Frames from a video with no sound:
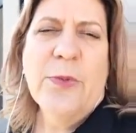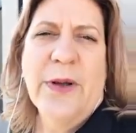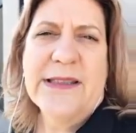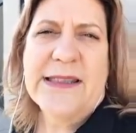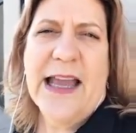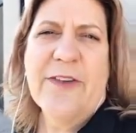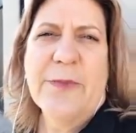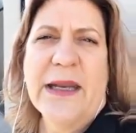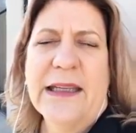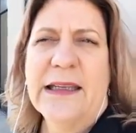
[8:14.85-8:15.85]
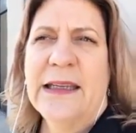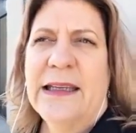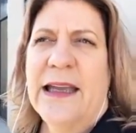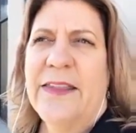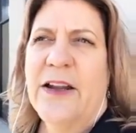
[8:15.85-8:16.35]
once they have money
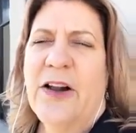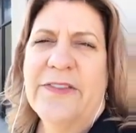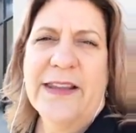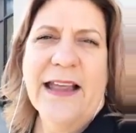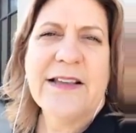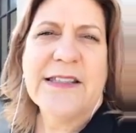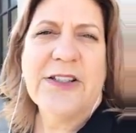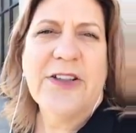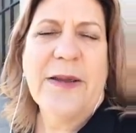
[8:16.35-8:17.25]
and they don't have anything else to do.